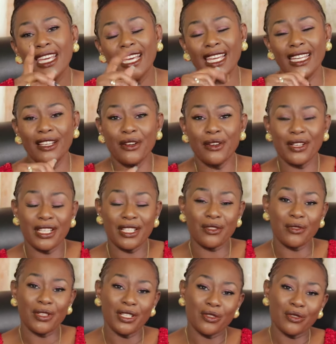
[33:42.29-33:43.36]
and God is
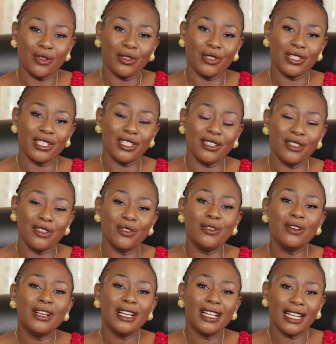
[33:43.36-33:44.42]
going to continue
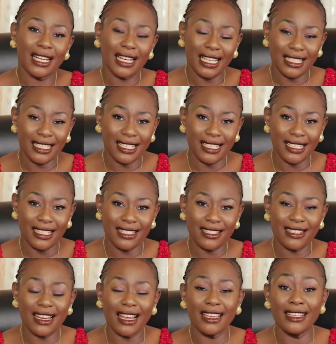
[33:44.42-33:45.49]
lighting
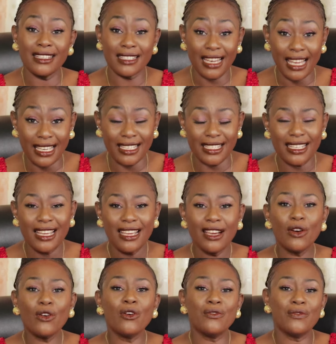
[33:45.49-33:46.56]
his light
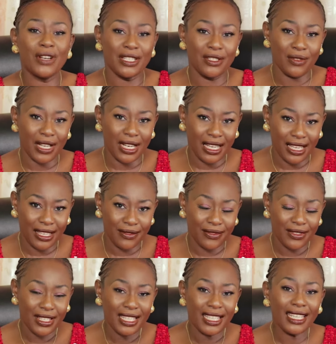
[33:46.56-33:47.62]
over your life
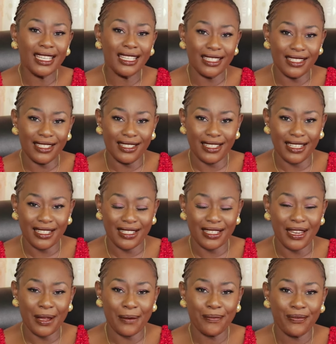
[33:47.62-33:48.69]
in Jesus'
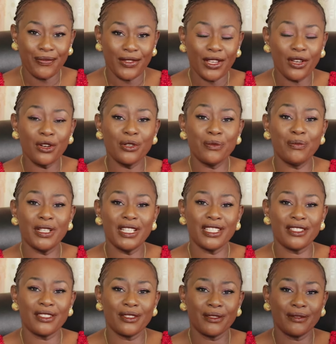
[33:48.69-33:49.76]
name. God
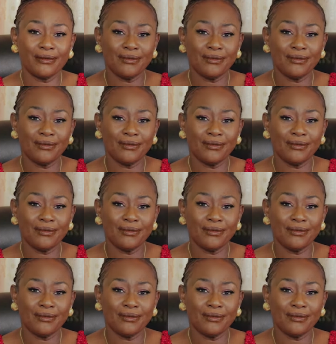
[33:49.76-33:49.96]
bless you.